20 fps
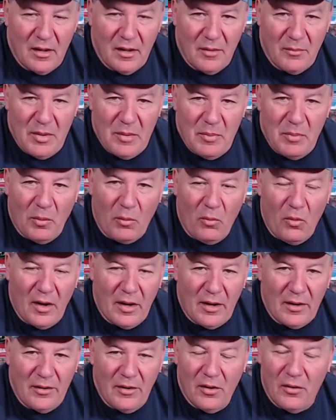People
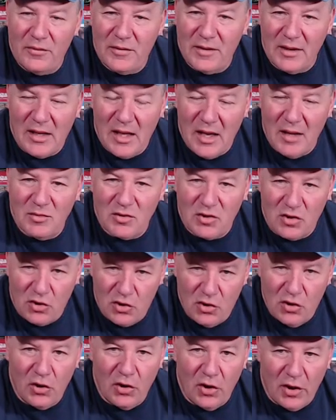want to know if the game's
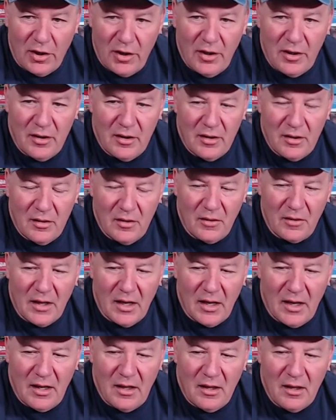good,
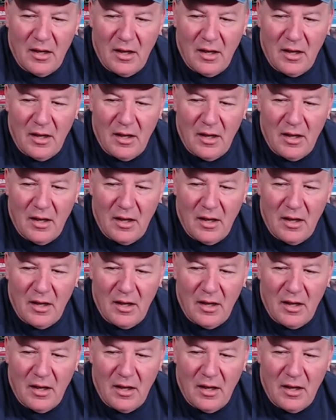okay?